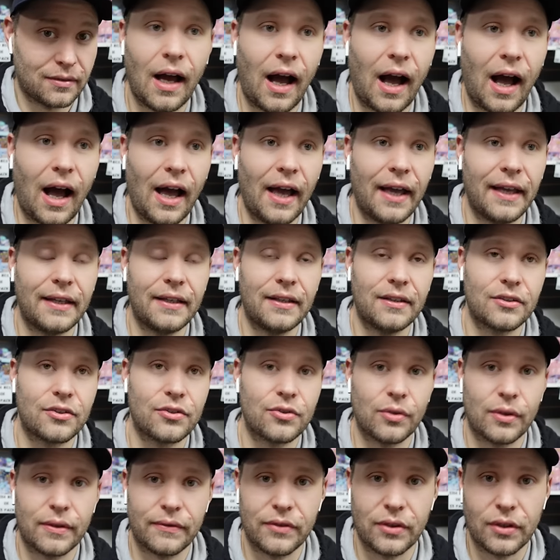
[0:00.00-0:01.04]
I
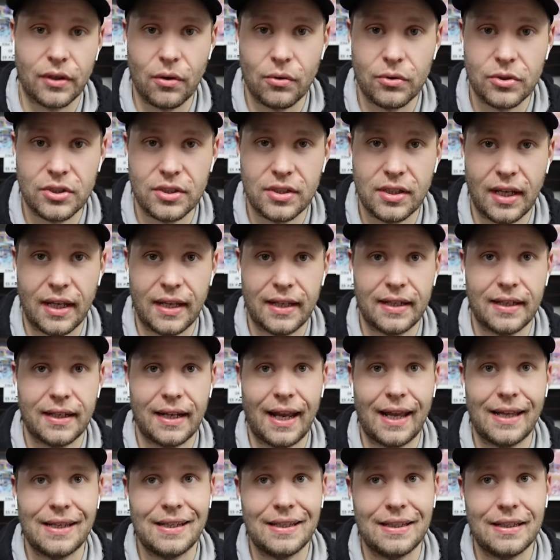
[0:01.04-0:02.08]
sort of negotiated
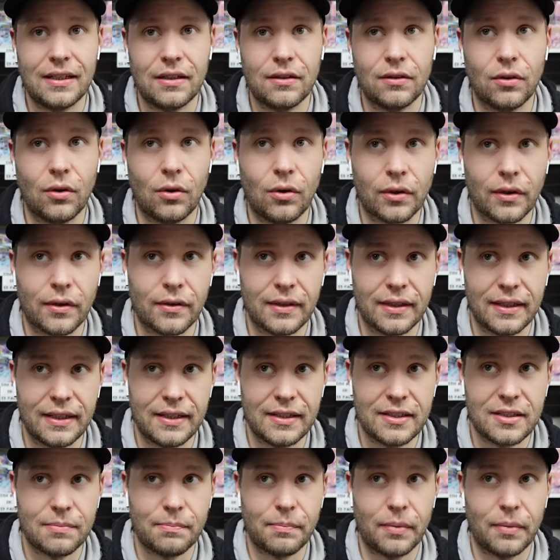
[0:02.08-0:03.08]
a longer lease,